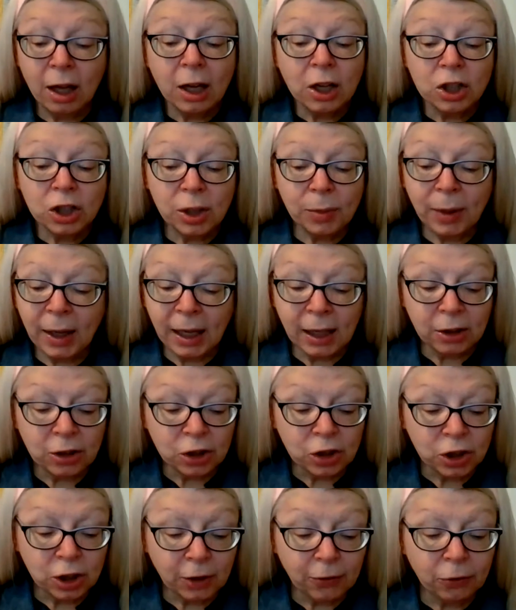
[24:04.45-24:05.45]
She began to
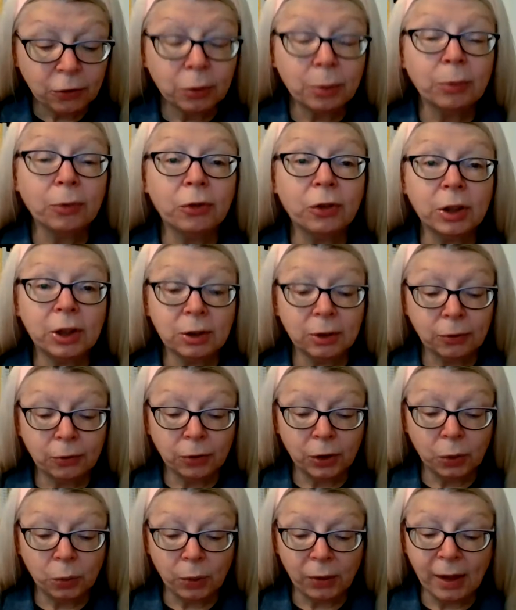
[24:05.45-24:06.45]
shift from foot to
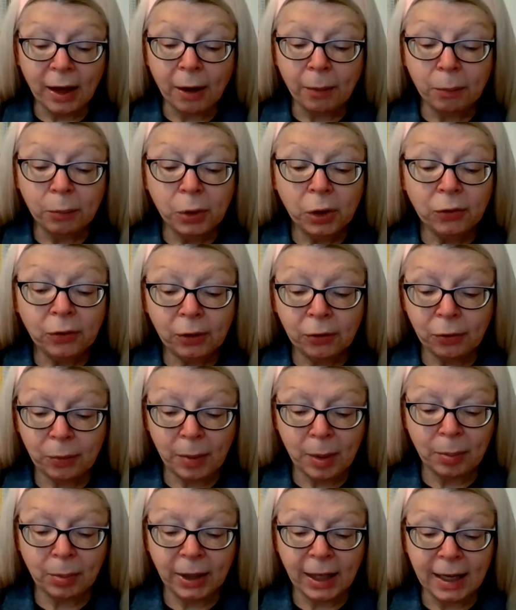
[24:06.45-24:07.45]
foot without moving from
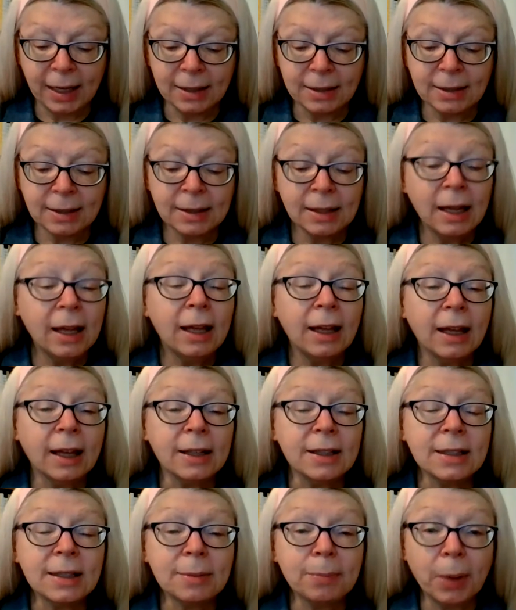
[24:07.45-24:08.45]
the place,
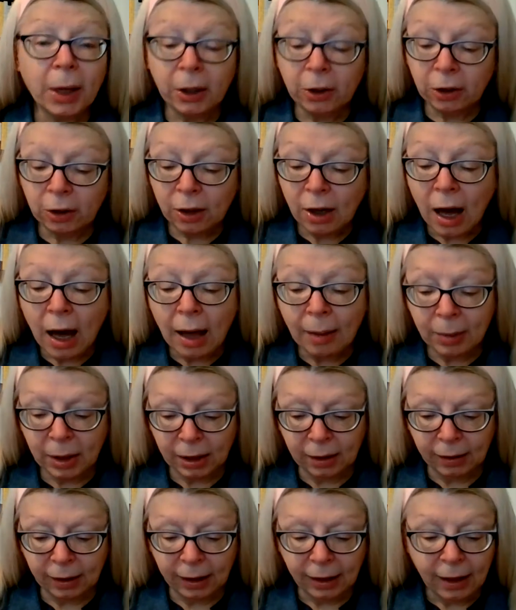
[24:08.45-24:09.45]
and sputtered
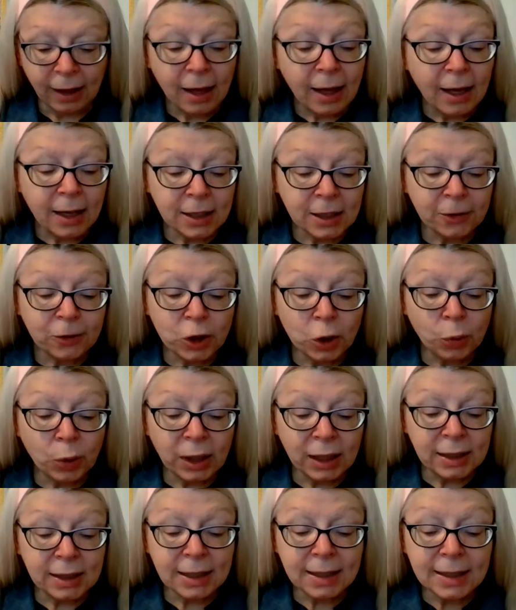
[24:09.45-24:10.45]
comically, as if she
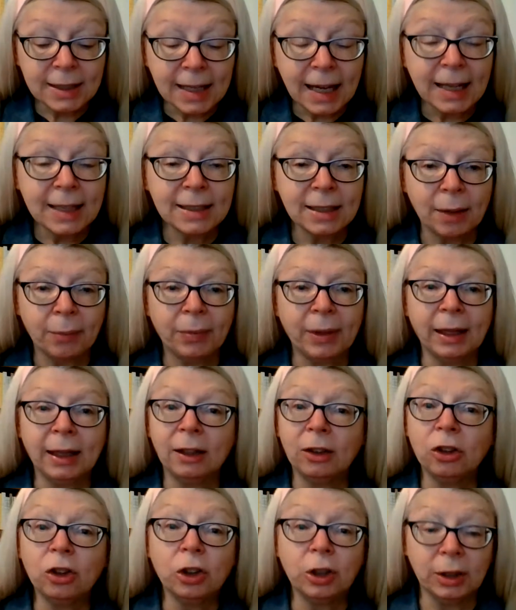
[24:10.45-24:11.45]
wanted to say something
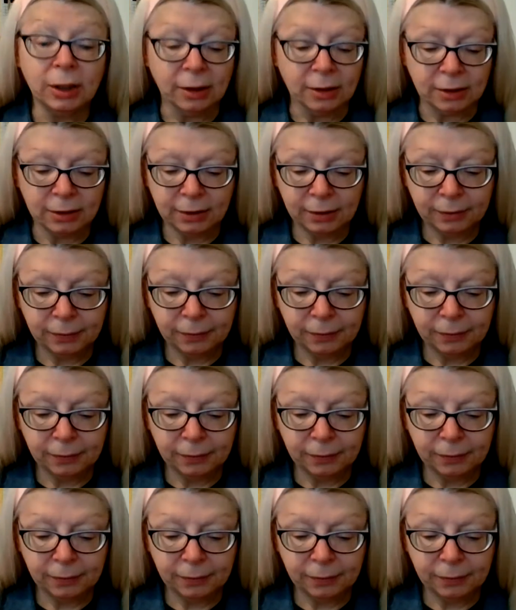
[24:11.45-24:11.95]
and couldn't.